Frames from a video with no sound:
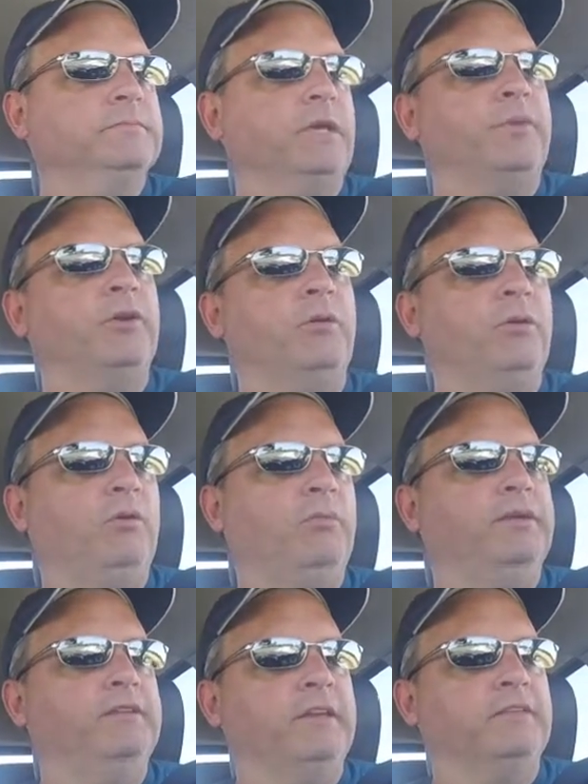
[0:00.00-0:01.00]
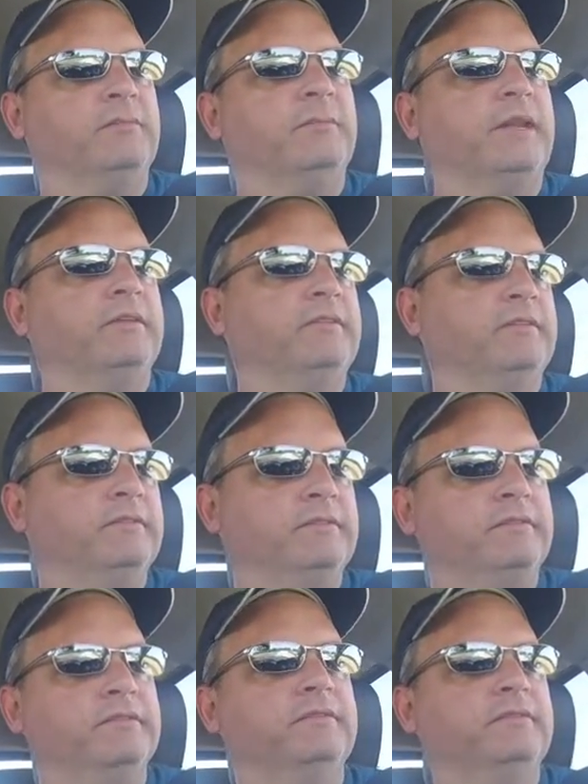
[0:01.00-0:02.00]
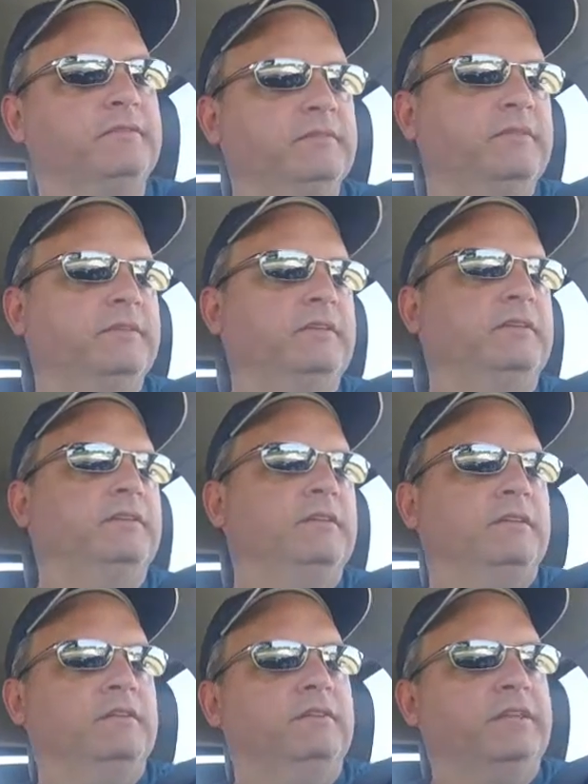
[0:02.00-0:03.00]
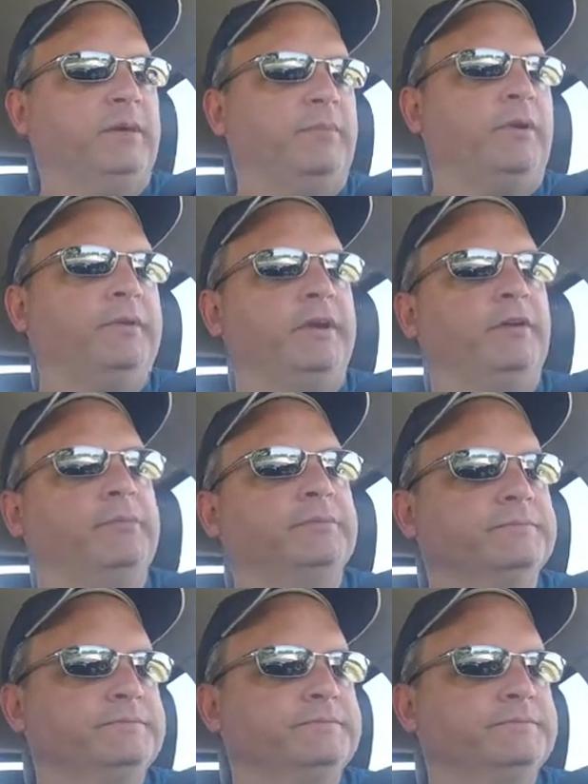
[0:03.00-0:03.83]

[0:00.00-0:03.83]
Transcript: I'm gonna go home and take some medicine. That'll probably help.